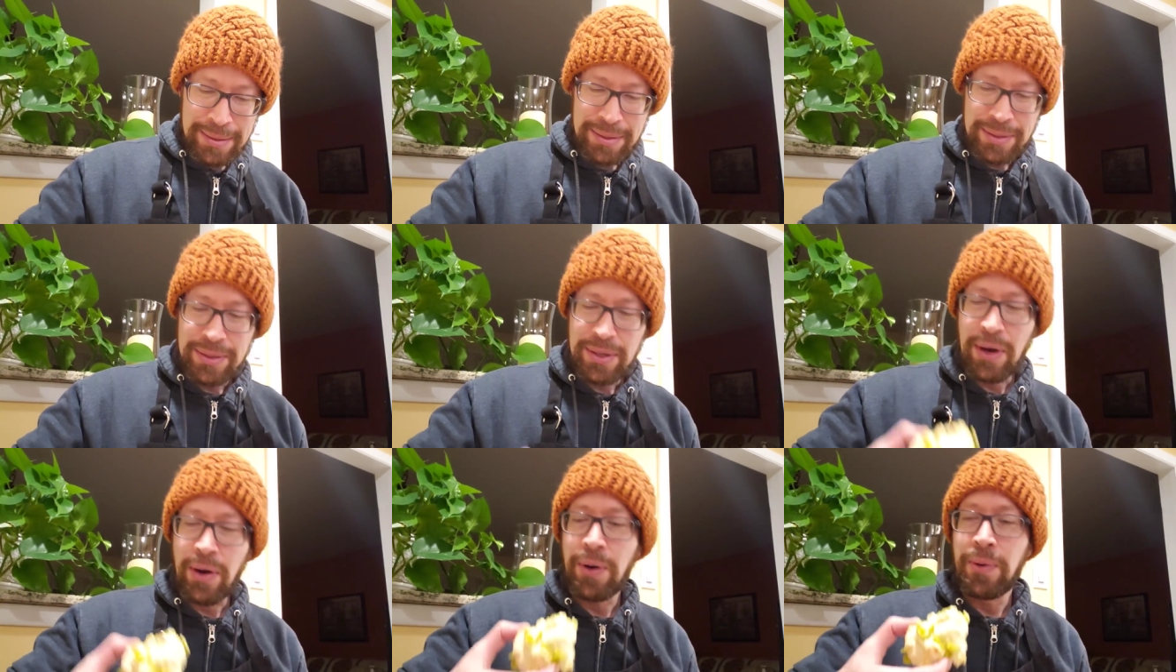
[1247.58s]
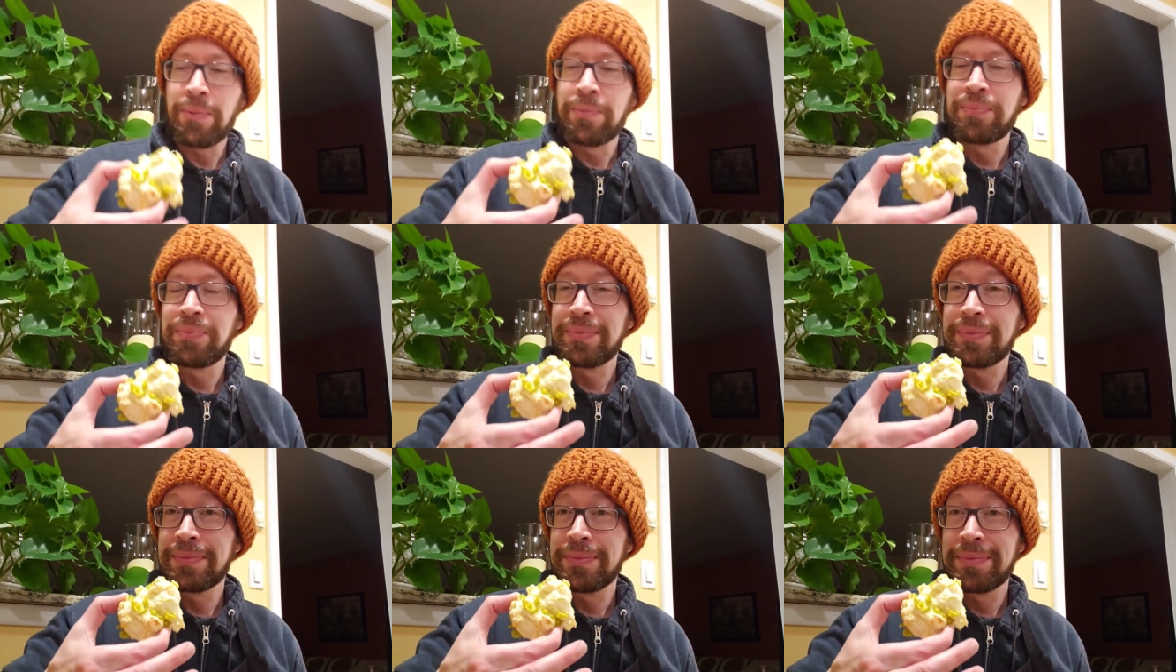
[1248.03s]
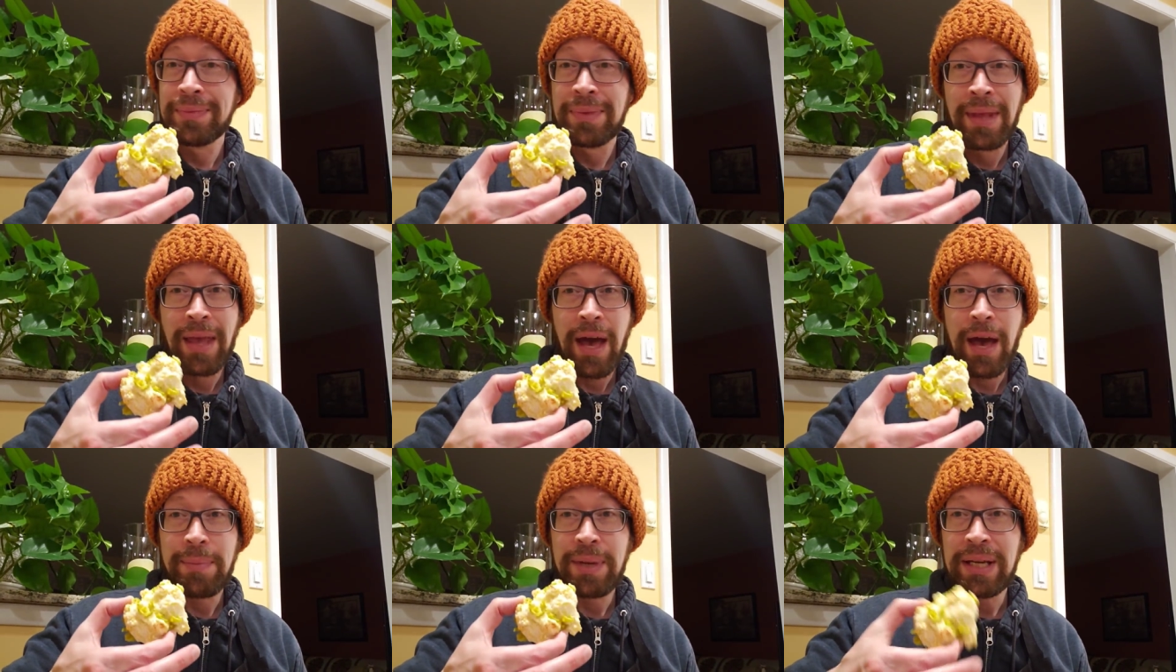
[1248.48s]
So,
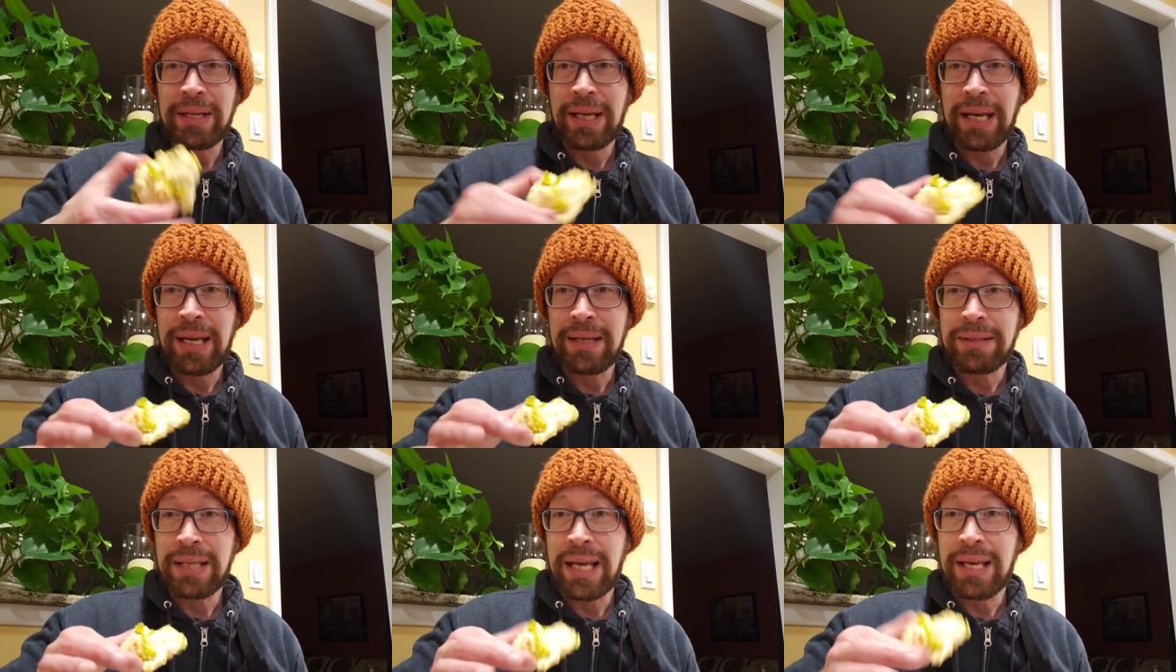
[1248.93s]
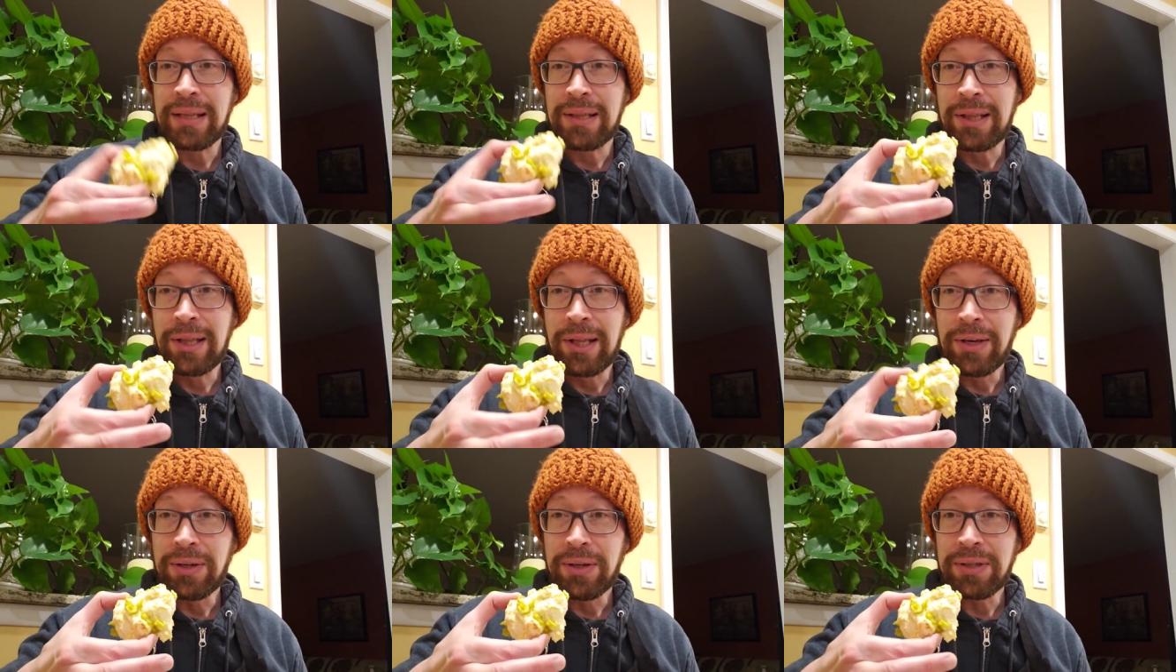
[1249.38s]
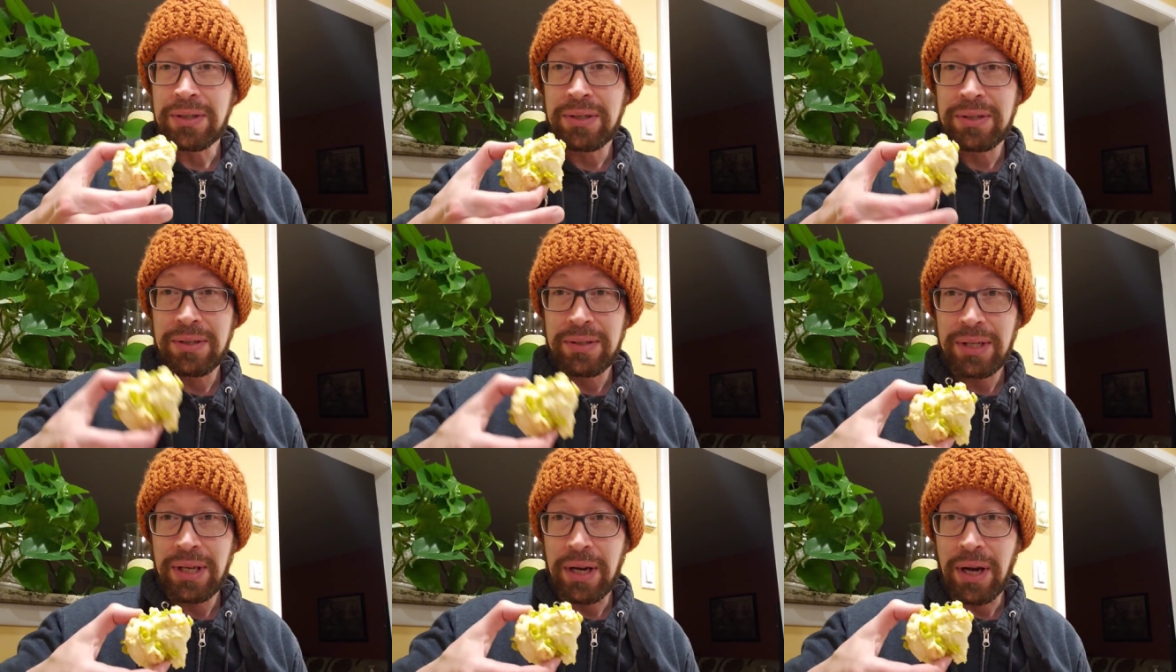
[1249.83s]
I mean, it
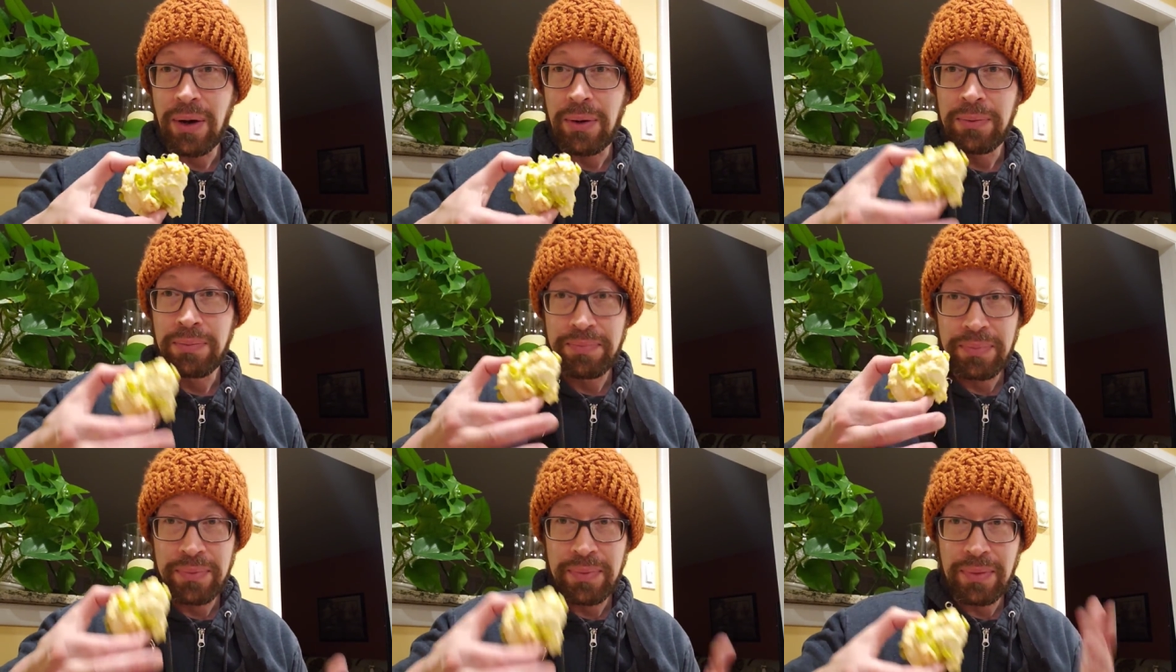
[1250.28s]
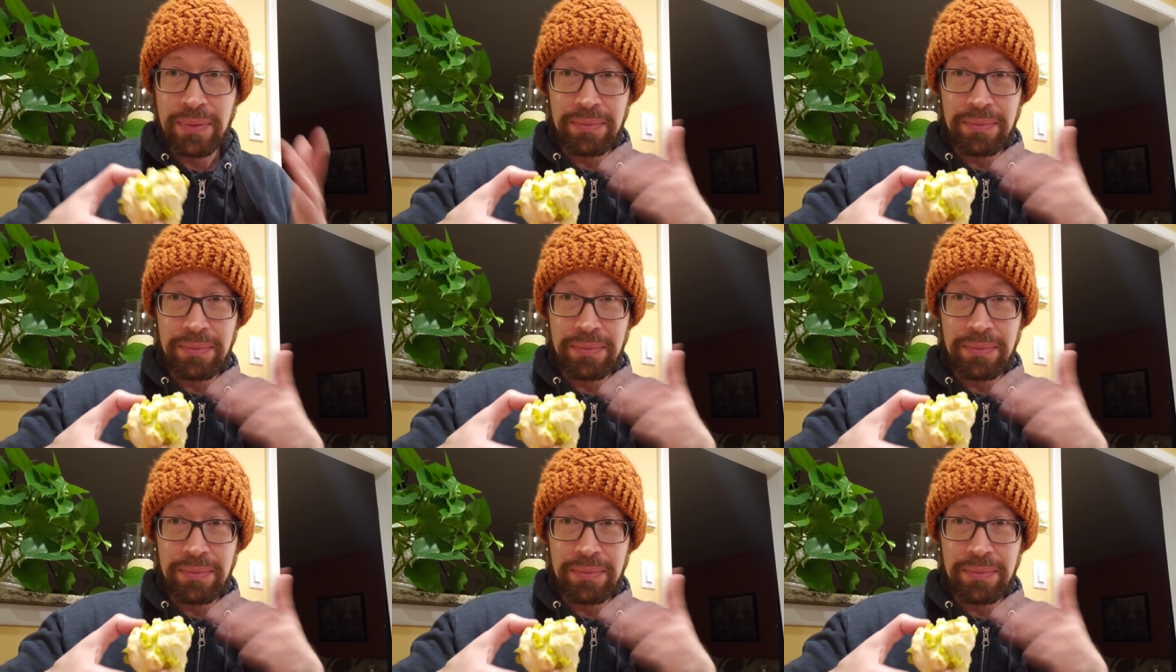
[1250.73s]
looks, you know,